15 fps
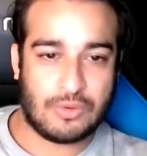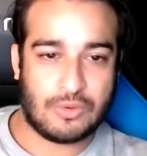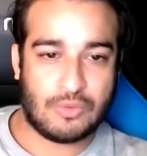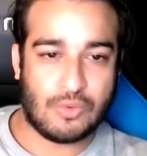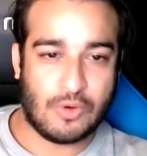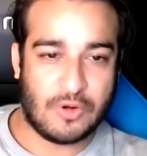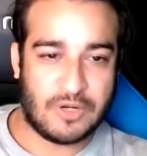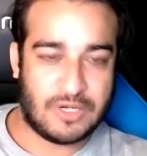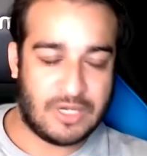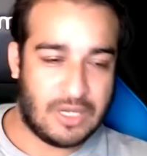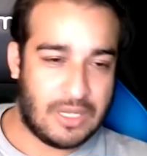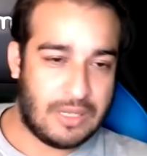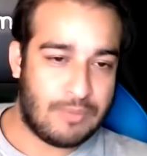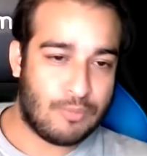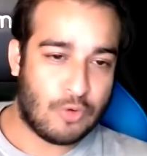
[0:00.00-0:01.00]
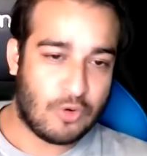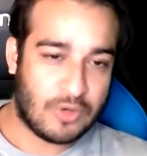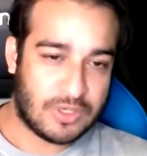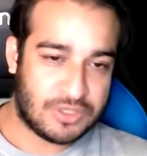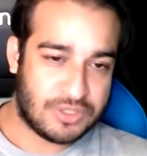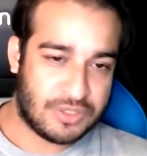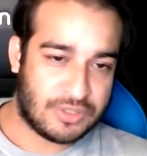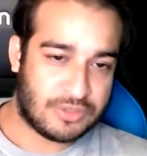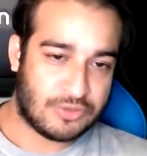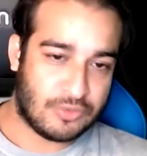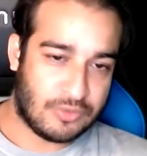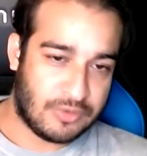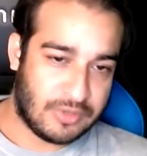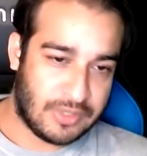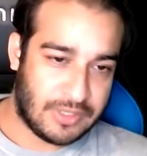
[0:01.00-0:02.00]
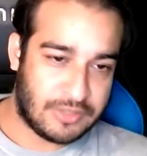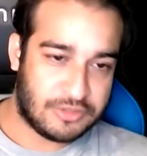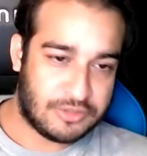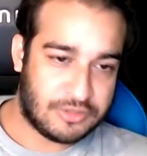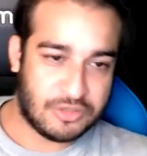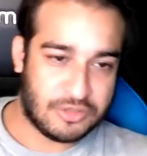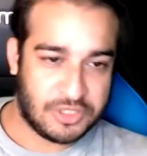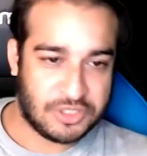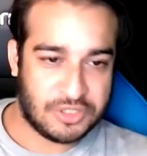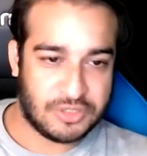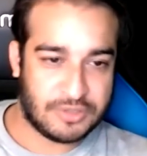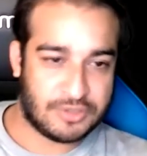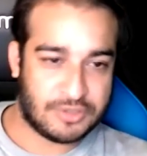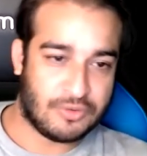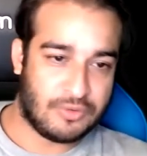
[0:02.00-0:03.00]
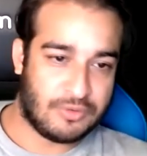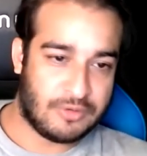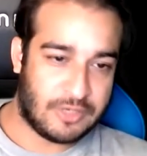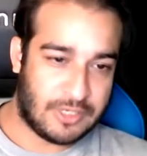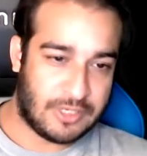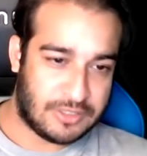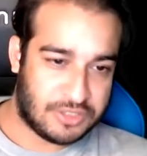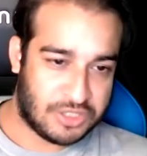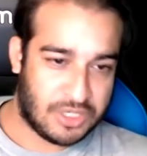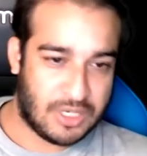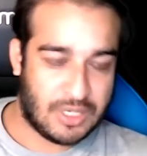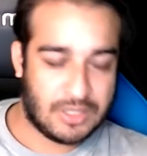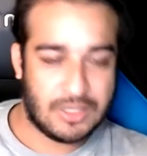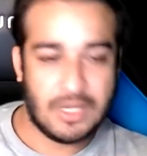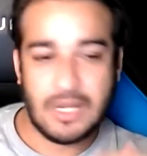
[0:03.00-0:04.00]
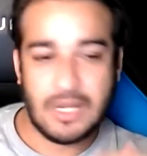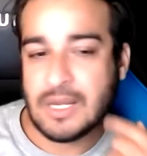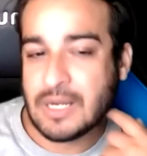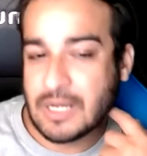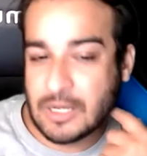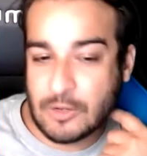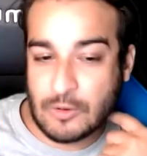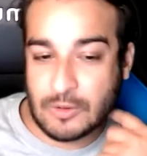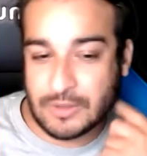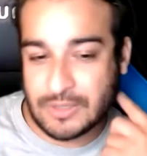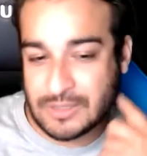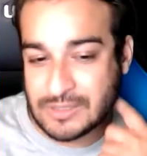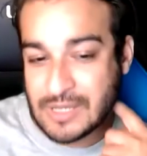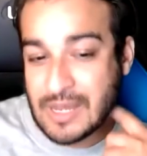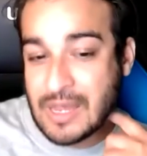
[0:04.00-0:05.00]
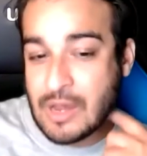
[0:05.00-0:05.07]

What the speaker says: quality mortgage and solar lead generation, solar lead gen, and all these.